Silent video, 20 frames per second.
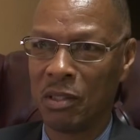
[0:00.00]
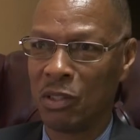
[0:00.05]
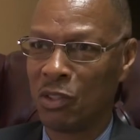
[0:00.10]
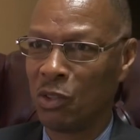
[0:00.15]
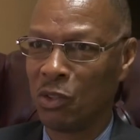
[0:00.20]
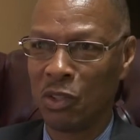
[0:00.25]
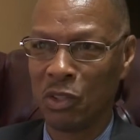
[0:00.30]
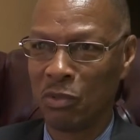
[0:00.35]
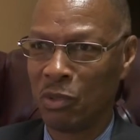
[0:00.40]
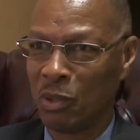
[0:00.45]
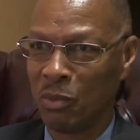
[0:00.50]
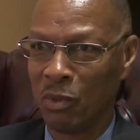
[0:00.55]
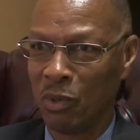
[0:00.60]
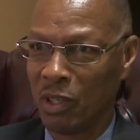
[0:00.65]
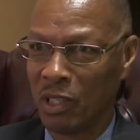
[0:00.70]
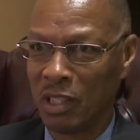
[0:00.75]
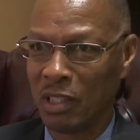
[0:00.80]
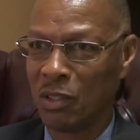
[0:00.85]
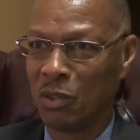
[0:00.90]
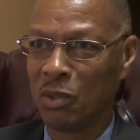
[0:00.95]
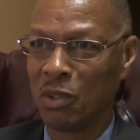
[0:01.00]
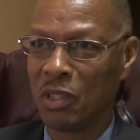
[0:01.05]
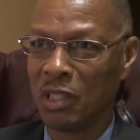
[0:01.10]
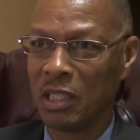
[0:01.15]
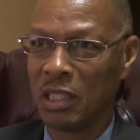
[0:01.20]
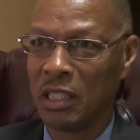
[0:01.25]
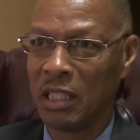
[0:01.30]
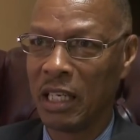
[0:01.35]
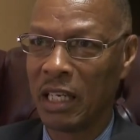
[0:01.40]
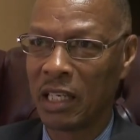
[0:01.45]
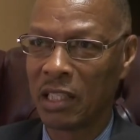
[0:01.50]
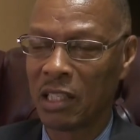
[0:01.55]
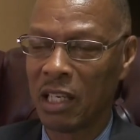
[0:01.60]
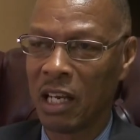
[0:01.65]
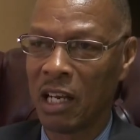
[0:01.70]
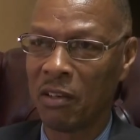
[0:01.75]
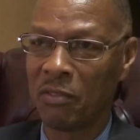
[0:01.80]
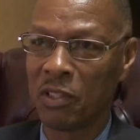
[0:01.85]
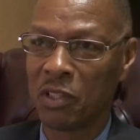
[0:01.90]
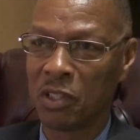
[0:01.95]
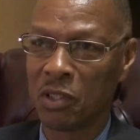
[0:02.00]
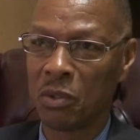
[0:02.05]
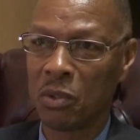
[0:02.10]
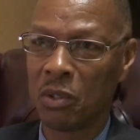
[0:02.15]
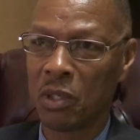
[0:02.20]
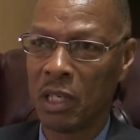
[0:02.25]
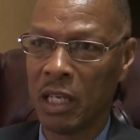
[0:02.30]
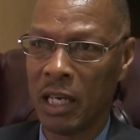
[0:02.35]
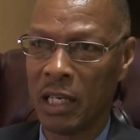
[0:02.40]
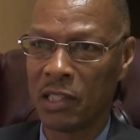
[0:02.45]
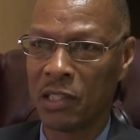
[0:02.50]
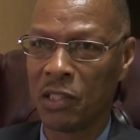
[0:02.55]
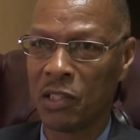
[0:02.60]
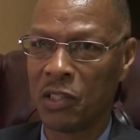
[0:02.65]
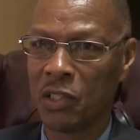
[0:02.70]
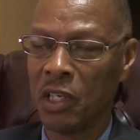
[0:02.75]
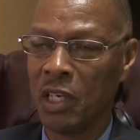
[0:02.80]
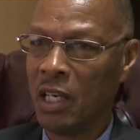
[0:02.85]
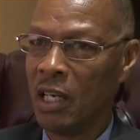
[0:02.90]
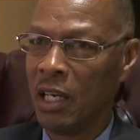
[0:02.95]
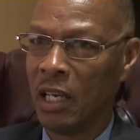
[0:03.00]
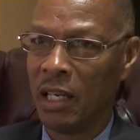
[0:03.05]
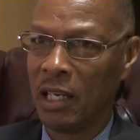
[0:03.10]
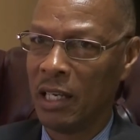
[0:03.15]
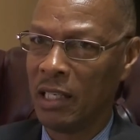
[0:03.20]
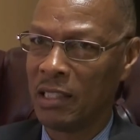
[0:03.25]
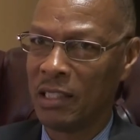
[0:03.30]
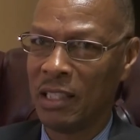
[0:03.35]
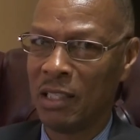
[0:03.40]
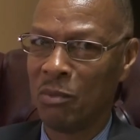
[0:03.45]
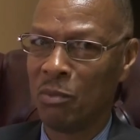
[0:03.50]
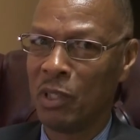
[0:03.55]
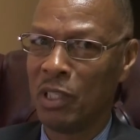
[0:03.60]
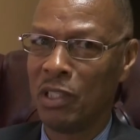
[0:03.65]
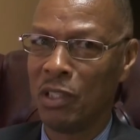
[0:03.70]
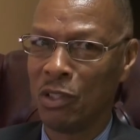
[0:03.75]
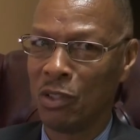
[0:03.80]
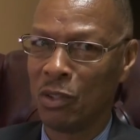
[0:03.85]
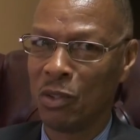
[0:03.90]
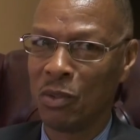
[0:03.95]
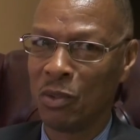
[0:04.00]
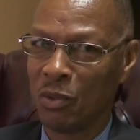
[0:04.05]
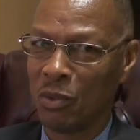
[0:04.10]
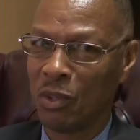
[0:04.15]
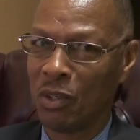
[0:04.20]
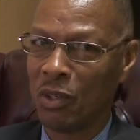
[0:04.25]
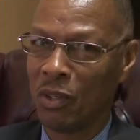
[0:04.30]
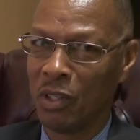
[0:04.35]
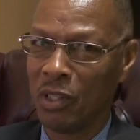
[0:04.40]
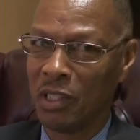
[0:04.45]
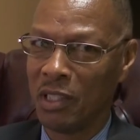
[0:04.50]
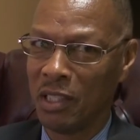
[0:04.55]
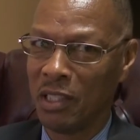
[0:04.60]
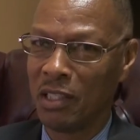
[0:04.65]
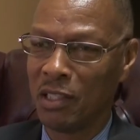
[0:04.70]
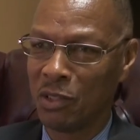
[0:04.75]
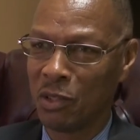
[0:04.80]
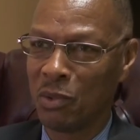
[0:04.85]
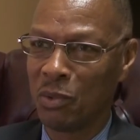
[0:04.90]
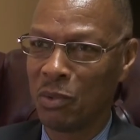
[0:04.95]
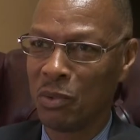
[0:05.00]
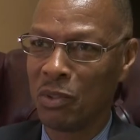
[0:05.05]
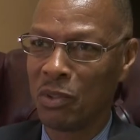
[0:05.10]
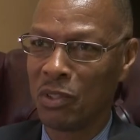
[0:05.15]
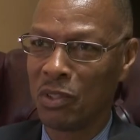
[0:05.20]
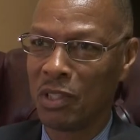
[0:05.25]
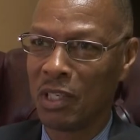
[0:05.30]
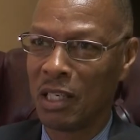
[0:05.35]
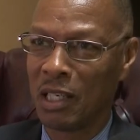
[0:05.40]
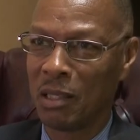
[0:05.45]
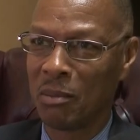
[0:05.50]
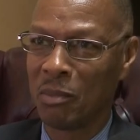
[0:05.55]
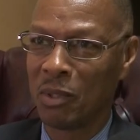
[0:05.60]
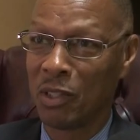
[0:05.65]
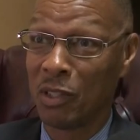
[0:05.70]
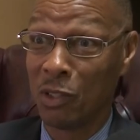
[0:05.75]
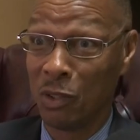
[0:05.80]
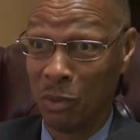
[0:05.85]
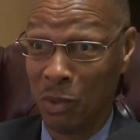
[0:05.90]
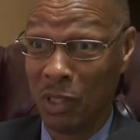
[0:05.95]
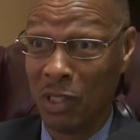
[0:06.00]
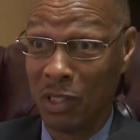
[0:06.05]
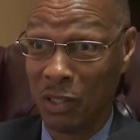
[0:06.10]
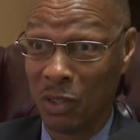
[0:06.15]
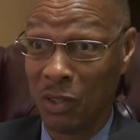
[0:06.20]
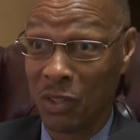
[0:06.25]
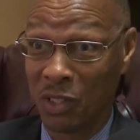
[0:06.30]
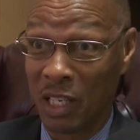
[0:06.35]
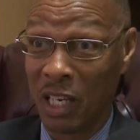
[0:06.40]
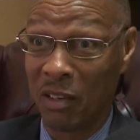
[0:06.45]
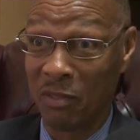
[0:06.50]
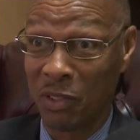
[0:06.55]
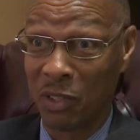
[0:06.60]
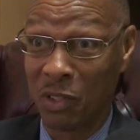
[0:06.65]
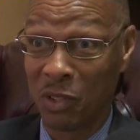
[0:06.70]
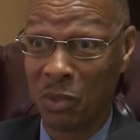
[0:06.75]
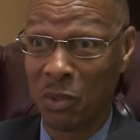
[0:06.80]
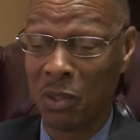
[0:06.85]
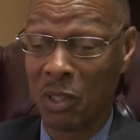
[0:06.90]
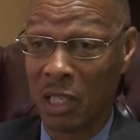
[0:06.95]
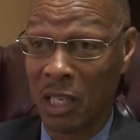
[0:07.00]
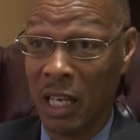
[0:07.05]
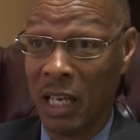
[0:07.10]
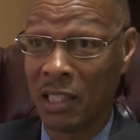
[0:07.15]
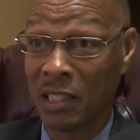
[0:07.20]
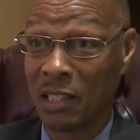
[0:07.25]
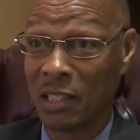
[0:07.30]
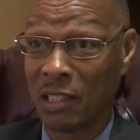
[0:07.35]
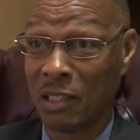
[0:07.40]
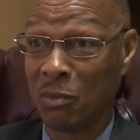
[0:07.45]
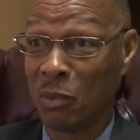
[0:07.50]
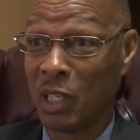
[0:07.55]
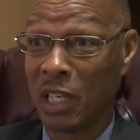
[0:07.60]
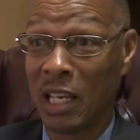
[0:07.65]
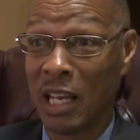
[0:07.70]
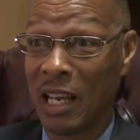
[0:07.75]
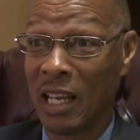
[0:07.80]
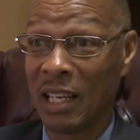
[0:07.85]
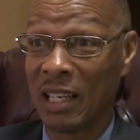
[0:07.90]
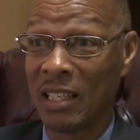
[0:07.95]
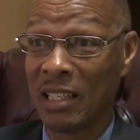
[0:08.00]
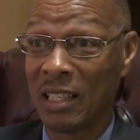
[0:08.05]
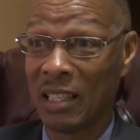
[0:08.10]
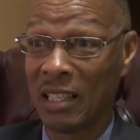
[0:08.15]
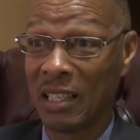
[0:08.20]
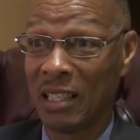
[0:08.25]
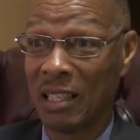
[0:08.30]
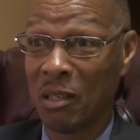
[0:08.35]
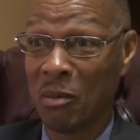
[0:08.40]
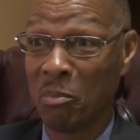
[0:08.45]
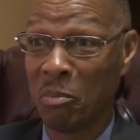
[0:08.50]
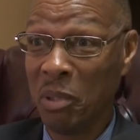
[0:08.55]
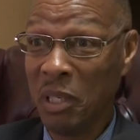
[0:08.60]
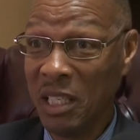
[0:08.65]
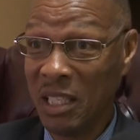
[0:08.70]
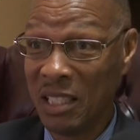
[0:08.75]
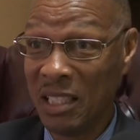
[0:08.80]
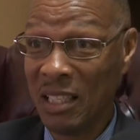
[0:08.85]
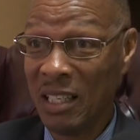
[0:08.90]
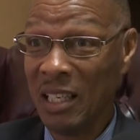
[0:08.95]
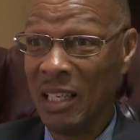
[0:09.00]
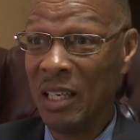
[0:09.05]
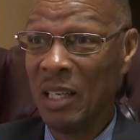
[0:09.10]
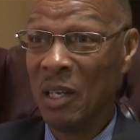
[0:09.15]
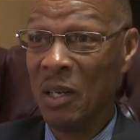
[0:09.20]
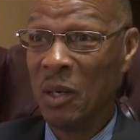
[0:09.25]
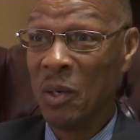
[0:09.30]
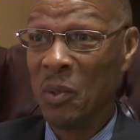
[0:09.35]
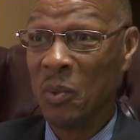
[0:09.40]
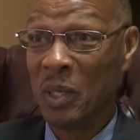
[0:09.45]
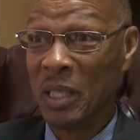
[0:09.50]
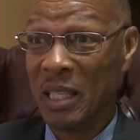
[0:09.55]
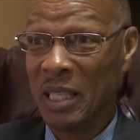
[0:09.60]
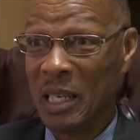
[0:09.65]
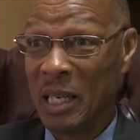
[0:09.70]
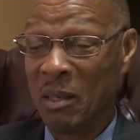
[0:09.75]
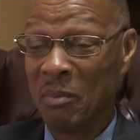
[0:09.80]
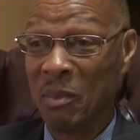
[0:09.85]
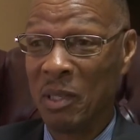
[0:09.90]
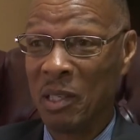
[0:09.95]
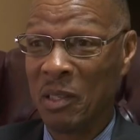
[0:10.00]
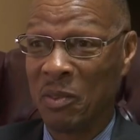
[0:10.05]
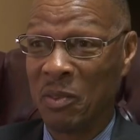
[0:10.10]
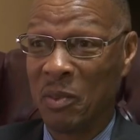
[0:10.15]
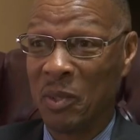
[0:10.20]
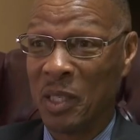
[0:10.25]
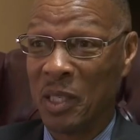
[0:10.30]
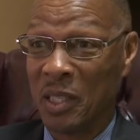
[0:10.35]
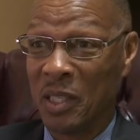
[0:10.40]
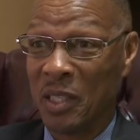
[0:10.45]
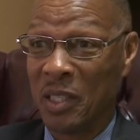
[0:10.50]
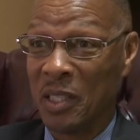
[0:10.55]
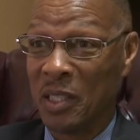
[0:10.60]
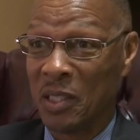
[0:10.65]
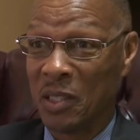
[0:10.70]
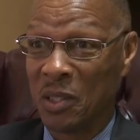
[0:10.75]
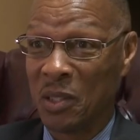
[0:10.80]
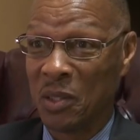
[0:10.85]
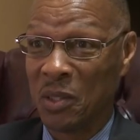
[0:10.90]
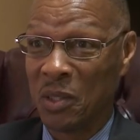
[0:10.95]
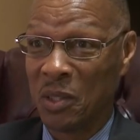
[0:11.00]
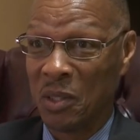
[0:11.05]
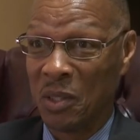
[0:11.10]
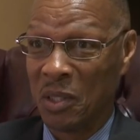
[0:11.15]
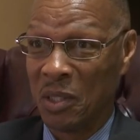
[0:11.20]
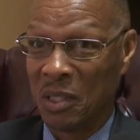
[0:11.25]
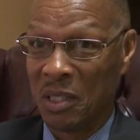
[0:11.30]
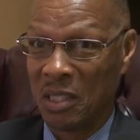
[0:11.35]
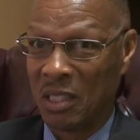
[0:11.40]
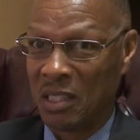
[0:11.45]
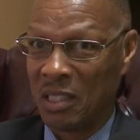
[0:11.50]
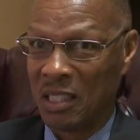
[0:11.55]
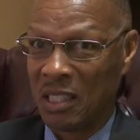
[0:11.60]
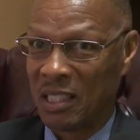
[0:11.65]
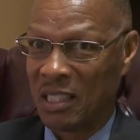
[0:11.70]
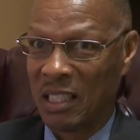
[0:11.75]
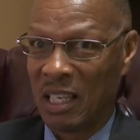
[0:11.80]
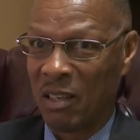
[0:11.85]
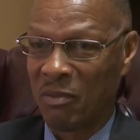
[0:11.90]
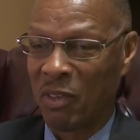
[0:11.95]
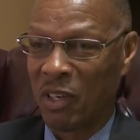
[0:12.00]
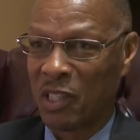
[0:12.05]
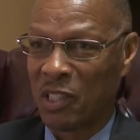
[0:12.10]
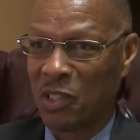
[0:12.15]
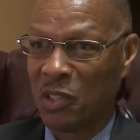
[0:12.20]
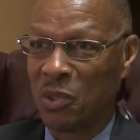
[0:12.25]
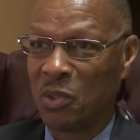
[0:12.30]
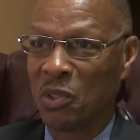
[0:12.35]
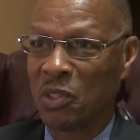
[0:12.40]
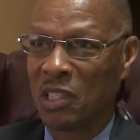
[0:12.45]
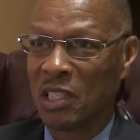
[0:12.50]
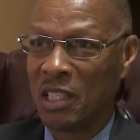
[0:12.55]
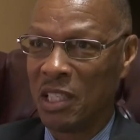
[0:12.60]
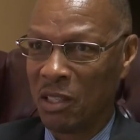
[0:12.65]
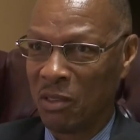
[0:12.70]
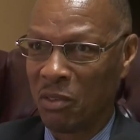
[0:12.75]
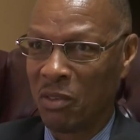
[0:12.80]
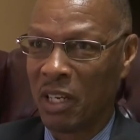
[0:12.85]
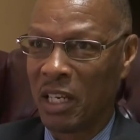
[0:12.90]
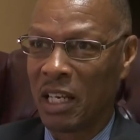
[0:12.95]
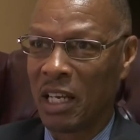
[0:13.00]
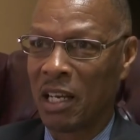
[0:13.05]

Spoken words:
Jones, we want to do the after-school classes. And I said, well, you know, all the other schools are doing those after-school classes. We can't compete with them if we're going to to just have our students leave right